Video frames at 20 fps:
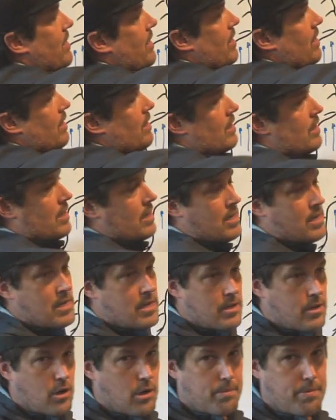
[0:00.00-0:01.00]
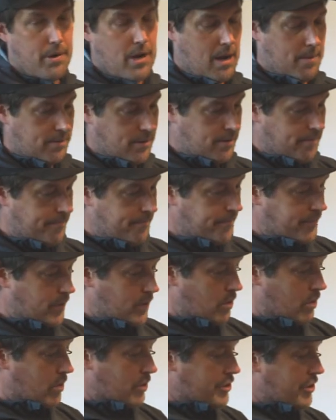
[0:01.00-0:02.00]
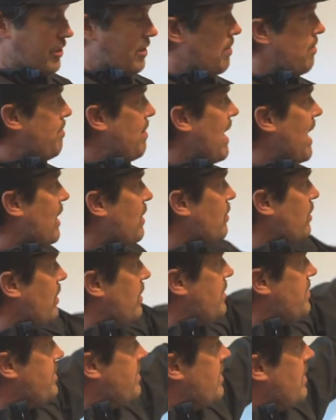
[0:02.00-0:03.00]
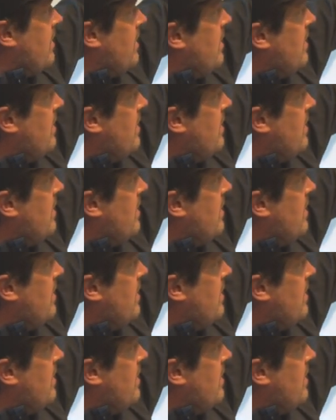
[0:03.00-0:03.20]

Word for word: there, no problem. Or turn it backwards